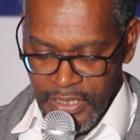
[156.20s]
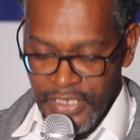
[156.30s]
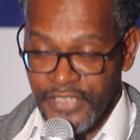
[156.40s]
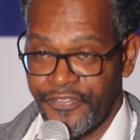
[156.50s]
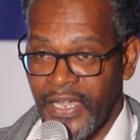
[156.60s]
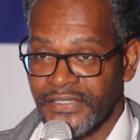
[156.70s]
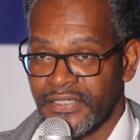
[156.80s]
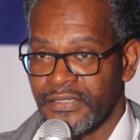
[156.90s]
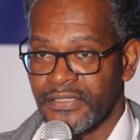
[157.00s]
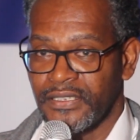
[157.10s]
In fact,
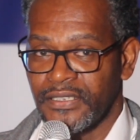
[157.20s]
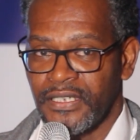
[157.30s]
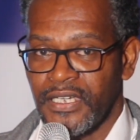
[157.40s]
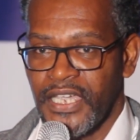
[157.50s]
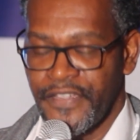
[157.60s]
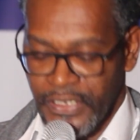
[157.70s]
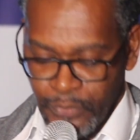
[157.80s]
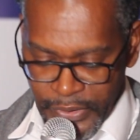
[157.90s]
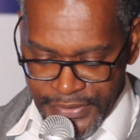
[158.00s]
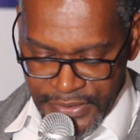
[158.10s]

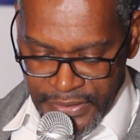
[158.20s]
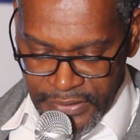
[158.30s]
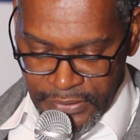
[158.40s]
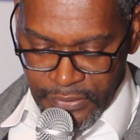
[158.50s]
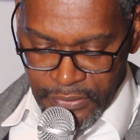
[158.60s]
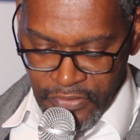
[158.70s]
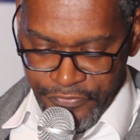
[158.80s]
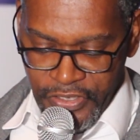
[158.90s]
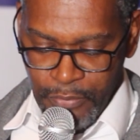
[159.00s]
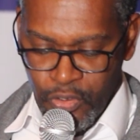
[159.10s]
even within the
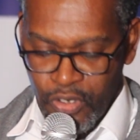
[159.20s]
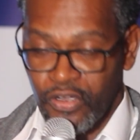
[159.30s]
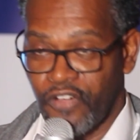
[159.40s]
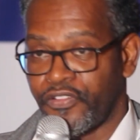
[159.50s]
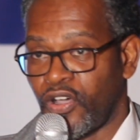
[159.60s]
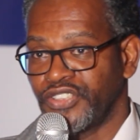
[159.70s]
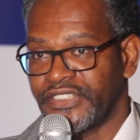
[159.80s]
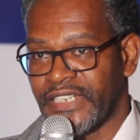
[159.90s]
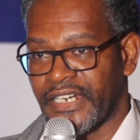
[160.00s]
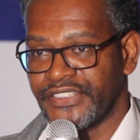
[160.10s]
framework of
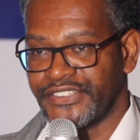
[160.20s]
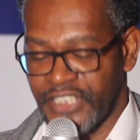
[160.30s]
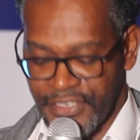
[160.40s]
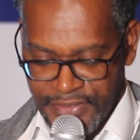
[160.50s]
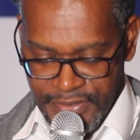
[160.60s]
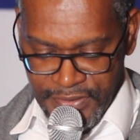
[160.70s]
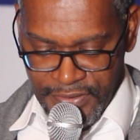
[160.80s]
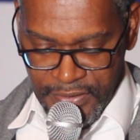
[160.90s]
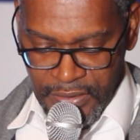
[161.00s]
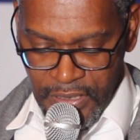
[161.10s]
ordinary
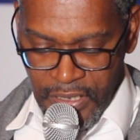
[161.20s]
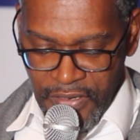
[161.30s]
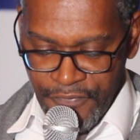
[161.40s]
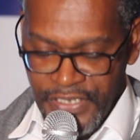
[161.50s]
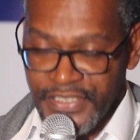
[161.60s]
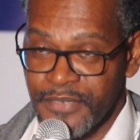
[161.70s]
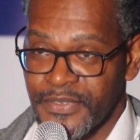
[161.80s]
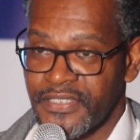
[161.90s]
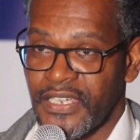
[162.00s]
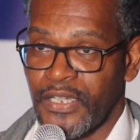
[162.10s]
justice,
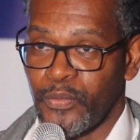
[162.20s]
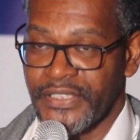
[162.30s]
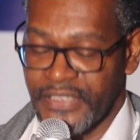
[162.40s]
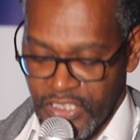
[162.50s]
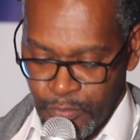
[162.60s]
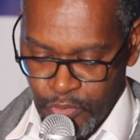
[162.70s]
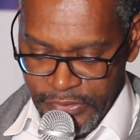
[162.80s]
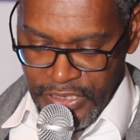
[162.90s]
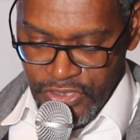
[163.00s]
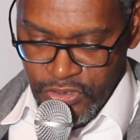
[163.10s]
victims and witness
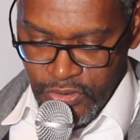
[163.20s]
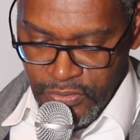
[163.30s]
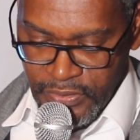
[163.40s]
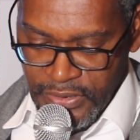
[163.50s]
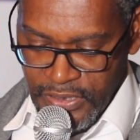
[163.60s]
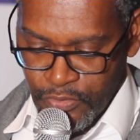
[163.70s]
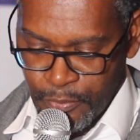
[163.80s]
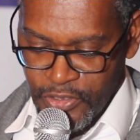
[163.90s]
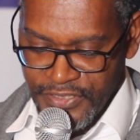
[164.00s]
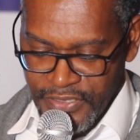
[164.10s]
protection
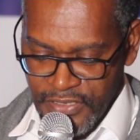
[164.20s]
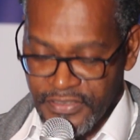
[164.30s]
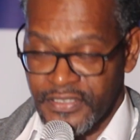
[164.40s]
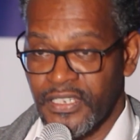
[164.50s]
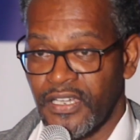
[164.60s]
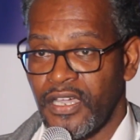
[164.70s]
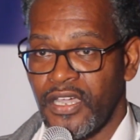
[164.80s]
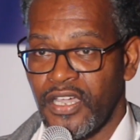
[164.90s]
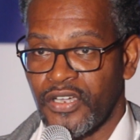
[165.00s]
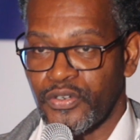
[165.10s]
represents
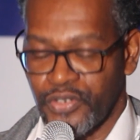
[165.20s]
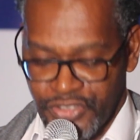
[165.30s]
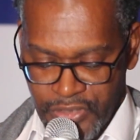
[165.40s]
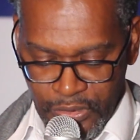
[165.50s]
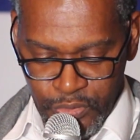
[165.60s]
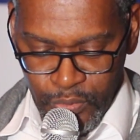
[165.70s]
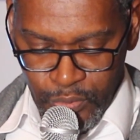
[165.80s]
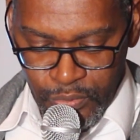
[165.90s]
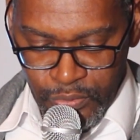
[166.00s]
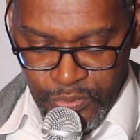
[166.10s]
a crucial
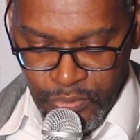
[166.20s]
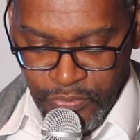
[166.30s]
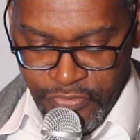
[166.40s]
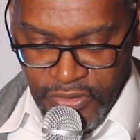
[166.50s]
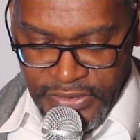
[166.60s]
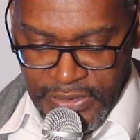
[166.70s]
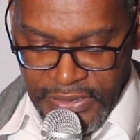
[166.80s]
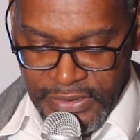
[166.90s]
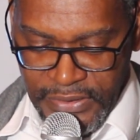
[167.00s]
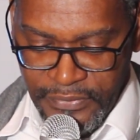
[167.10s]
tool for
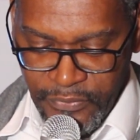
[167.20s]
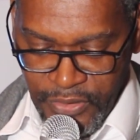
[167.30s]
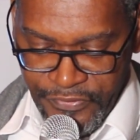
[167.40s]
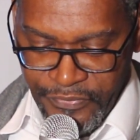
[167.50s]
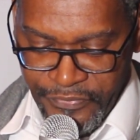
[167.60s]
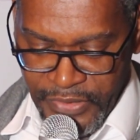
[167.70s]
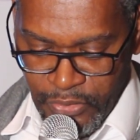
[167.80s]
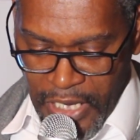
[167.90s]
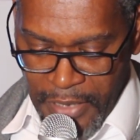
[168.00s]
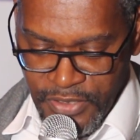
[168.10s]
dealing with
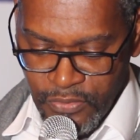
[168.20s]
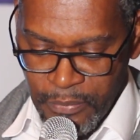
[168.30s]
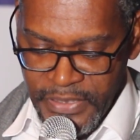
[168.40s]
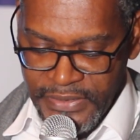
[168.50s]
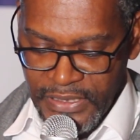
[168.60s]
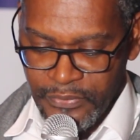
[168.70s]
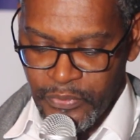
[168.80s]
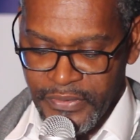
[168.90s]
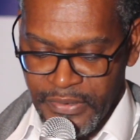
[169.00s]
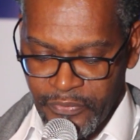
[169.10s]
crimes committed
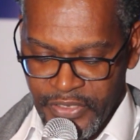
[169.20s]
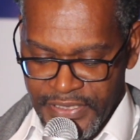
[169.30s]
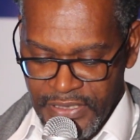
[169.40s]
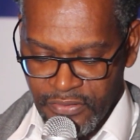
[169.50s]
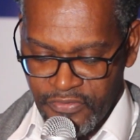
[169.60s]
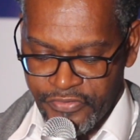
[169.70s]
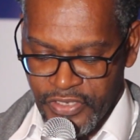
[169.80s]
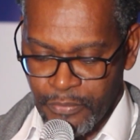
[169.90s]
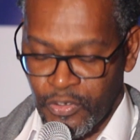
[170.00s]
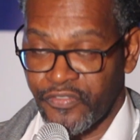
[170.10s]
within the
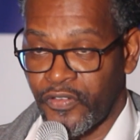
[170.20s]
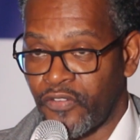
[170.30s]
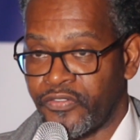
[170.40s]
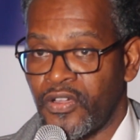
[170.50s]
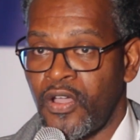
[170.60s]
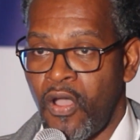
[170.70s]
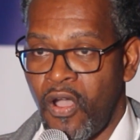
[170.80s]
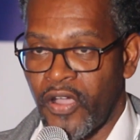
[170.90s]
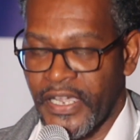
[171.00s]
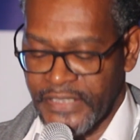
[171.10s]
framework of
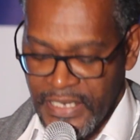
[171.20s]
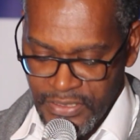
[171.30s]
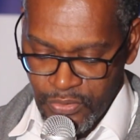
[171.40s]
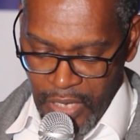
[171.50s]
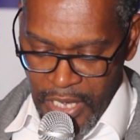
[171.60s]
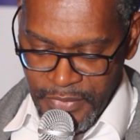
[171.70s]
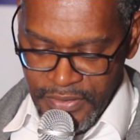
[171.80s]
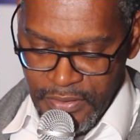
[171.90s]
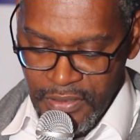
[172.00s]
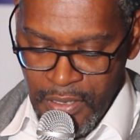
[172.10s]
organized
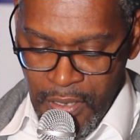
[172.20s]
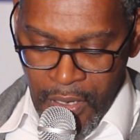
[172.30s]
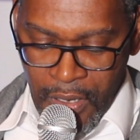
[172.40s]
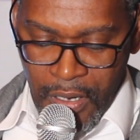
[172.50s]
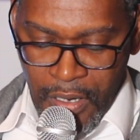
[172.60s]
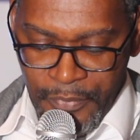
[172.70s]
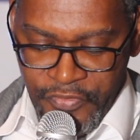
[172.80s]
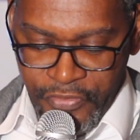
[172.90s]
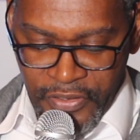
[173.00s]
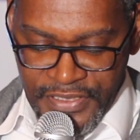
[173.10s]
crimes.
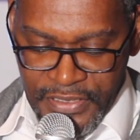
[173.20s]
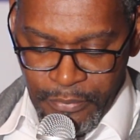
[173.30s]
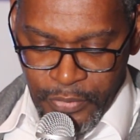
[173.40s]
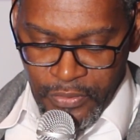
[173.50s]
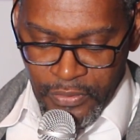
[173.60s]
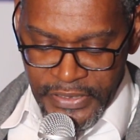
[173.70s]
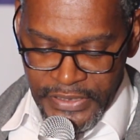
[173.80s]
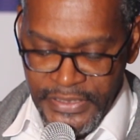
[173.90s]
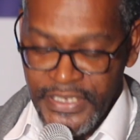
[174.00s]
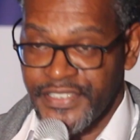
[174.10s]
For example,
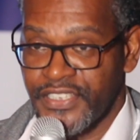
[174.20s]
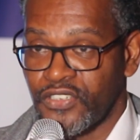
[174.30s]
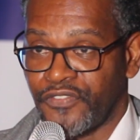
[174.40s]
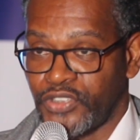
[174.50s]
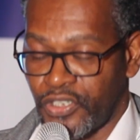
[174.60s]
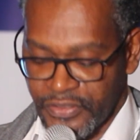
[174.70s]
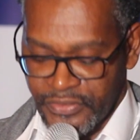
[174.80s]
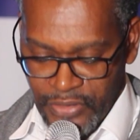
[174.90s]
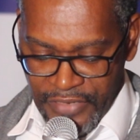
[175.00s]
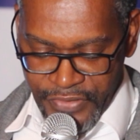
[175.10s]
in cases of drug
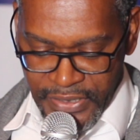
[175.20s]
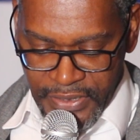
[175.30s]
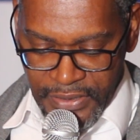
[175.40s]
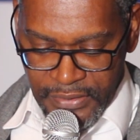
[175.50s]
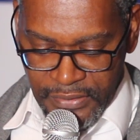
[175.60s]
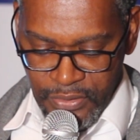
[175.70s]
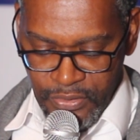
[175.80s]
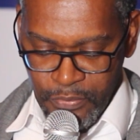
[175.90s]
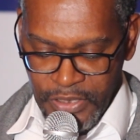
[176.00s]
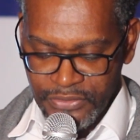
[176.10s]
trafficking,
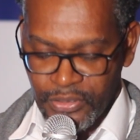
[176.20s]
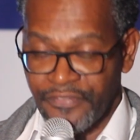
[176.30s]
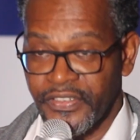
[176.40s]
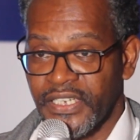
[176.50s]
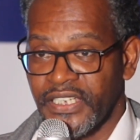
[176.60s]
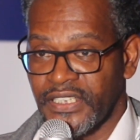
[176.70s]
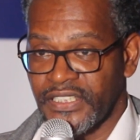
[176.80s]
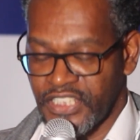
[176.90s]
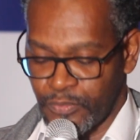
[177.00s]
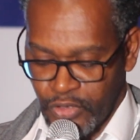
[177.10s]
human trafficking
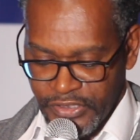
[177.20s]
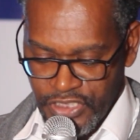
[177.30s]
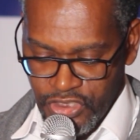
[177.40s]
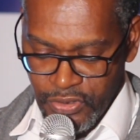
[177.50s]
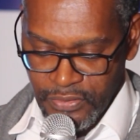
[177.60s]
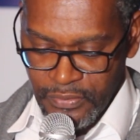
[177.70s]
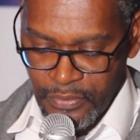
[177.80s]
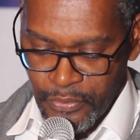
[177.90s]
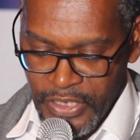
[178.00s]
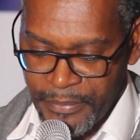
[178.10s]
and exploitation,
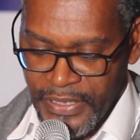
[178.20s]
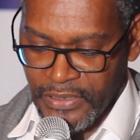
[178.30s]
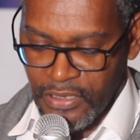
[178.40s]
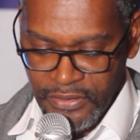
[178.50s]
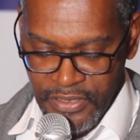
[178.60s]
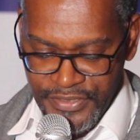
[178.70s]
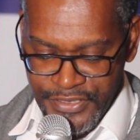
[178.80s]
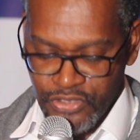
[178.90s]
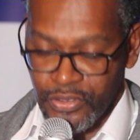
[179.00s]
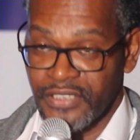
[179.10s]
rape and other
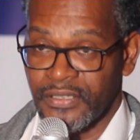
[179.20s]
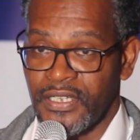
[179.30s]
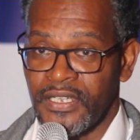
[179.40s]
sexual